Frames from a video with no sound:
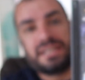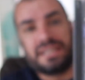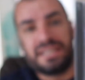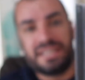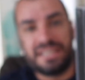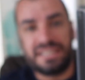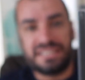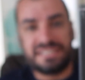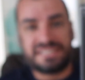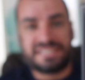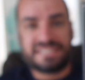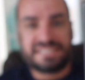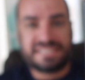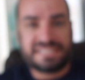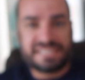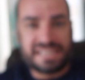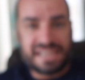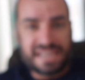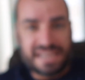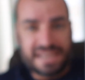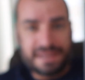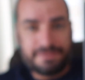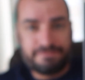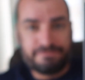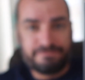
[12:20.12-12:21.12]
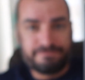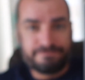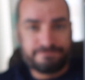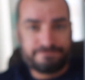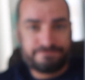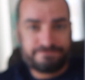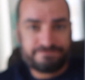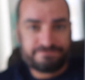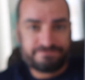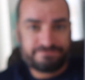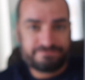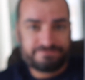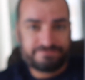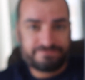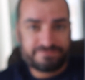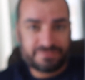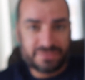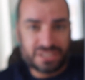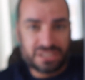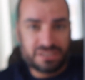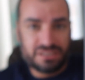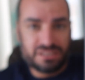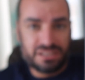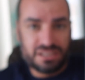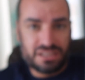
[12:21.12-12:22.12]
it's a
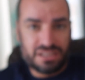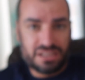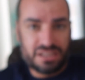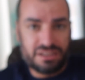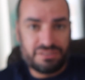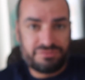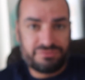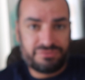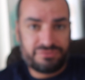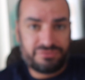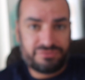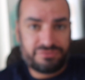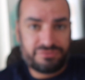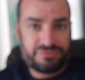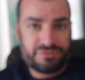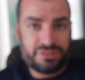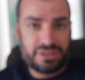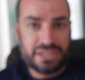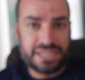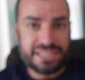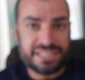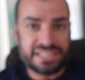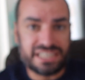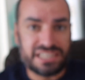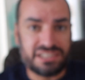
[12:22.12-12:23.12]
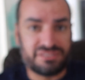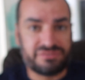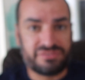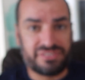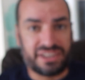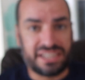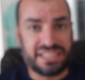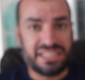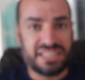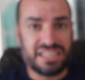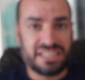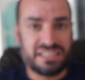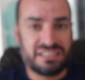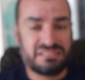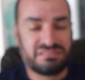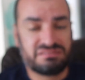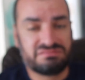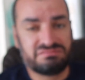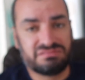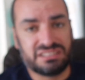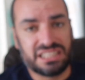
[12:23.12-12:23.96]
3D fighter,